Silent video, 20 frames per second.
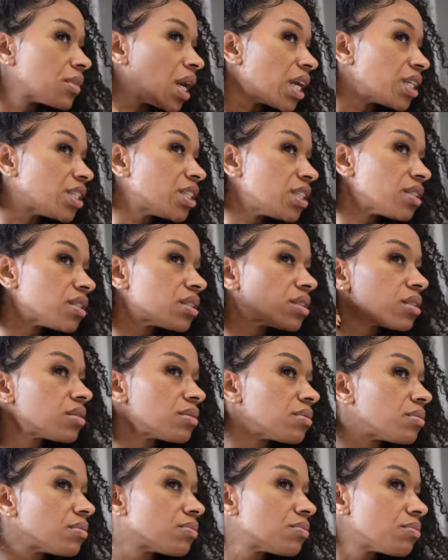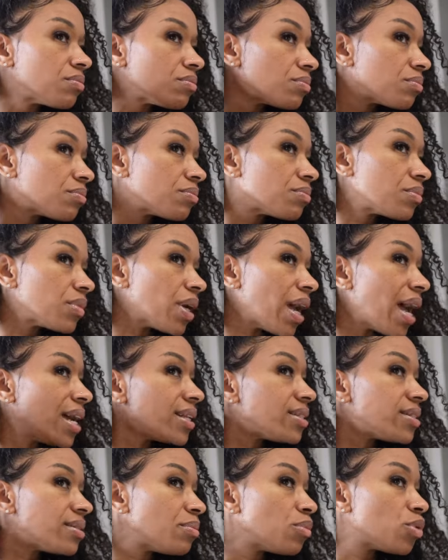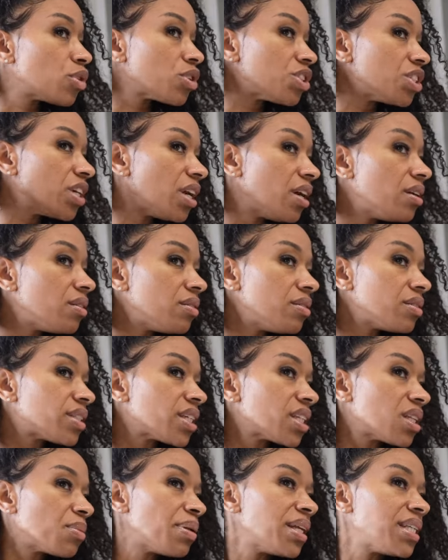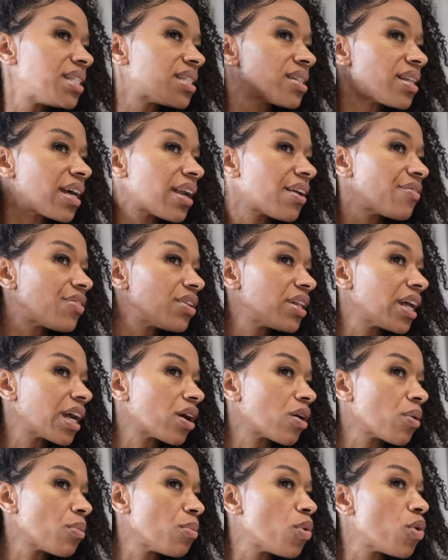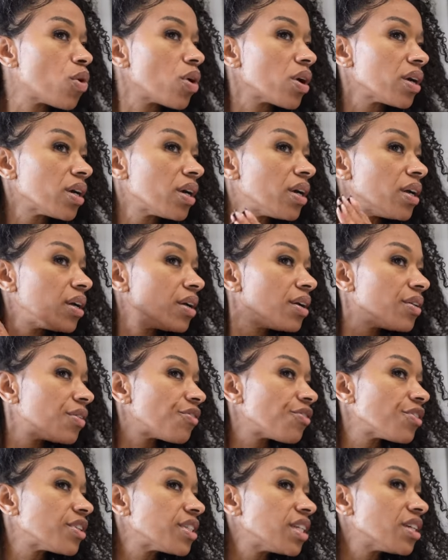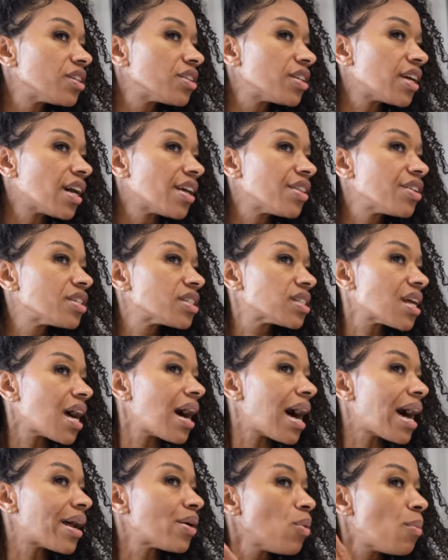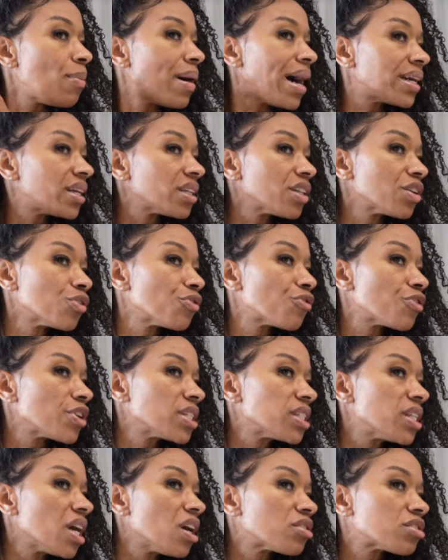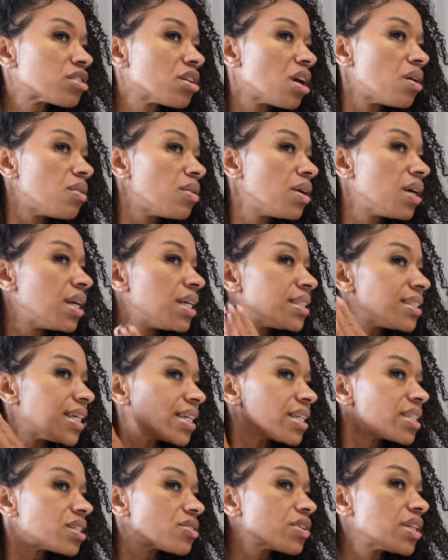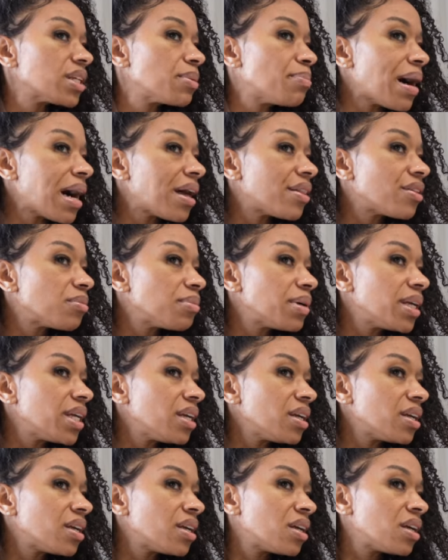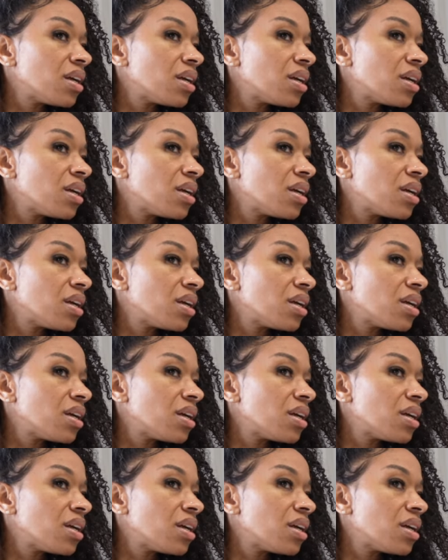I just add some more gel to the places that I feel like are more frizzier than others. I don't mind a little frizz though, so that doesn't really bother me.